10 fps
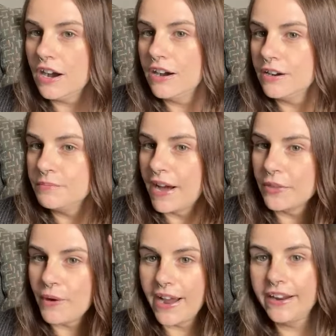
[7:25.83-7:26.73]
Um, by
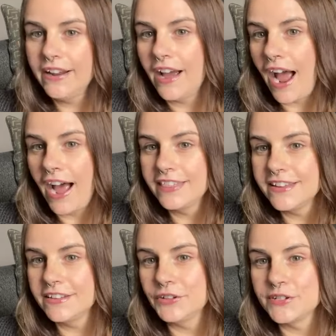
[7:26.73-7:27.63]
the way, I
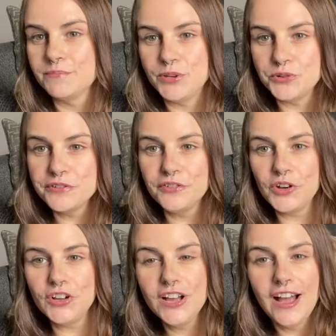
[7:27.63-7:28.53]
think it looks
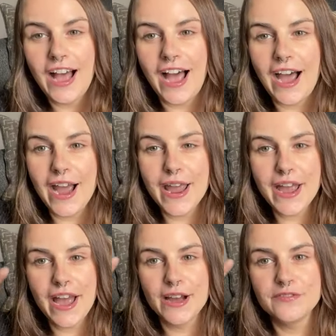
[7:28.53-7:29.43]
beautiful. I
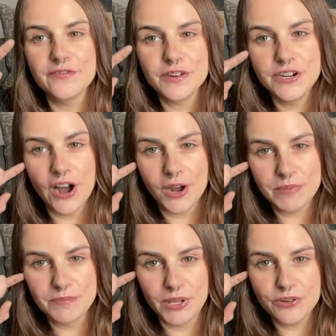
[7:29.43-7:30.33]
have not
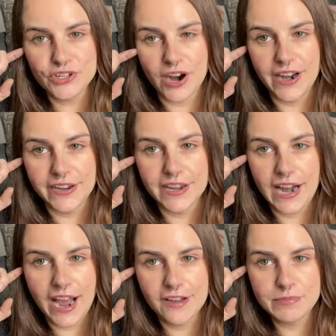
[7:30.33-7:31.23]
been blow drying it.
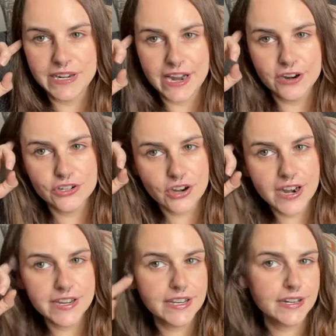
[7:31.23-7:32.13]
I have been air
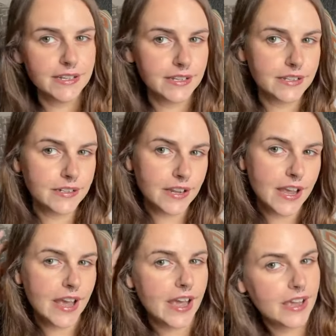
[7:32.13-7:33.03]
drying it again
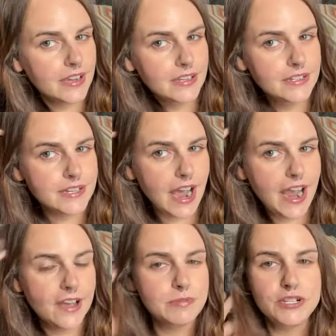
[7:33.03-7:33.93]
and
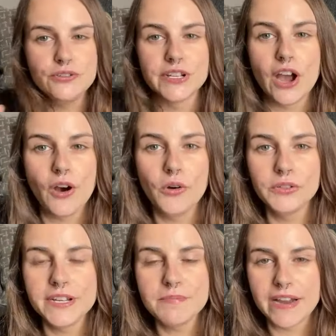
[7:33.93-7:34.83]
I have been using
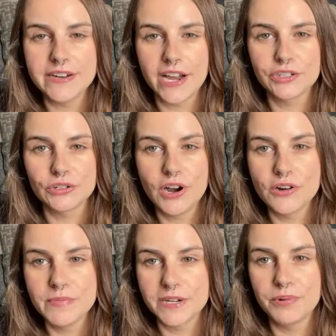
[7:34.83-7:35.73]
only my natural
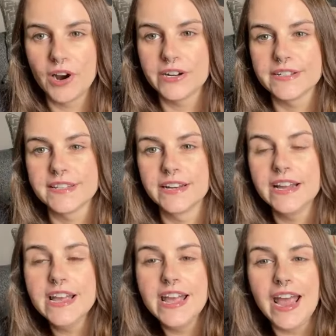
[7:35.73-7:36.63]
homemade products in
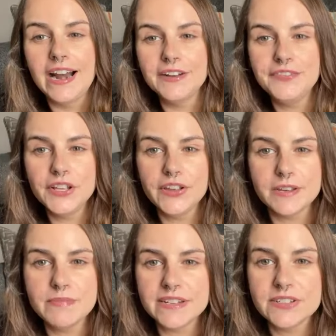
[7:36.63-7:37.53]
it. And I feel like
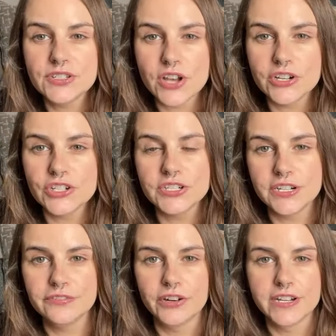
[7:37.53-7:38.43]
it makes such a
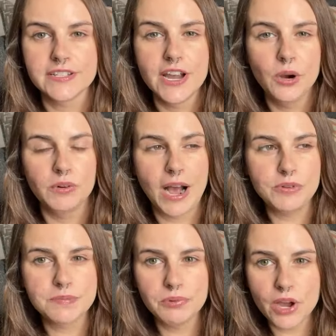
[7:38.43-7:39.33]
difference. When I
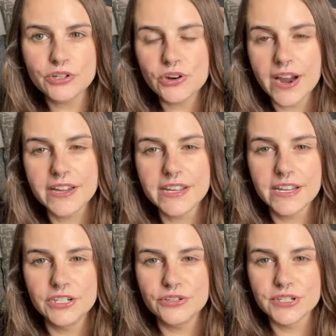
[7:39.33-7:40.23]
was blow drying
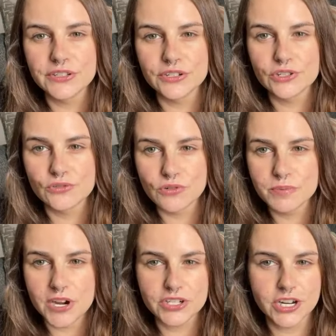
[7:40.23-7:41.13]
it and using the
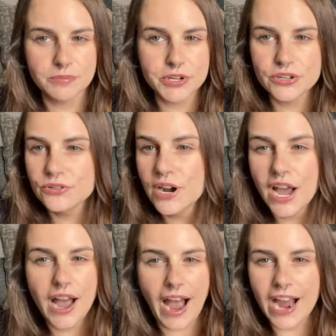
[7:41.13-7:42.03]
store-bought shampoo,
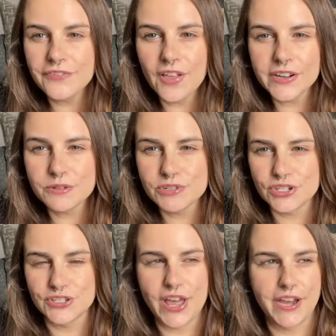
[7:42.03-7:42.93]
I felt like it was
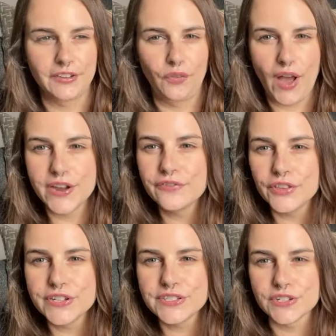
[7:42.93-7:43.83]
just like
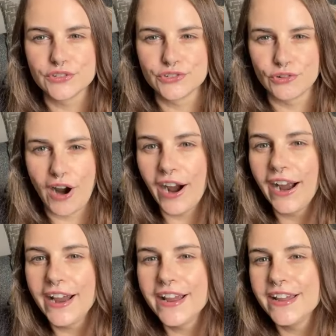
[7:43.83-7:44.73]
lifeless and
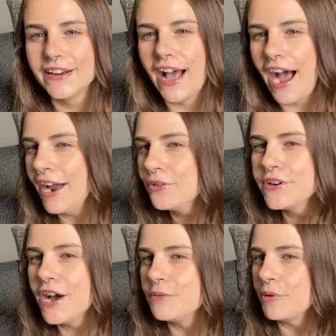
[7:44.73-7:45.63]
dry, and I
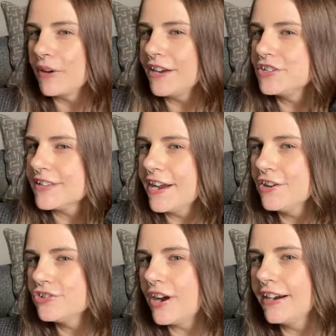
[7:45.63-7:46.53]
don't know. But when I just
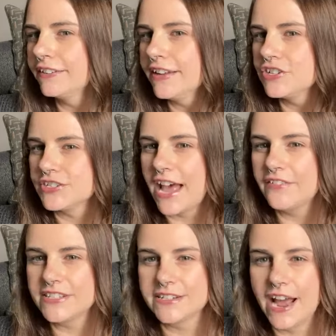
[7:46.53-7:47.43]
air dry it and let it just
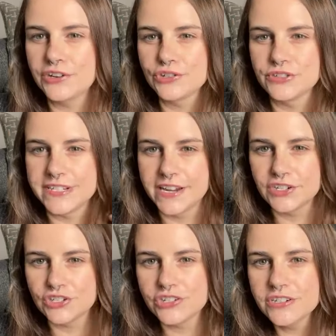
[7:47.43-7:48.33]
have its natural
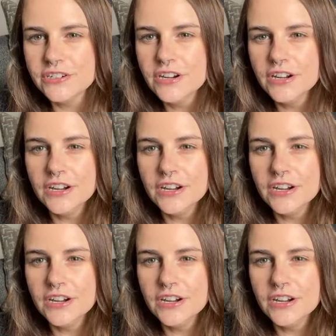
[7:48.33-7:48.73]
texture,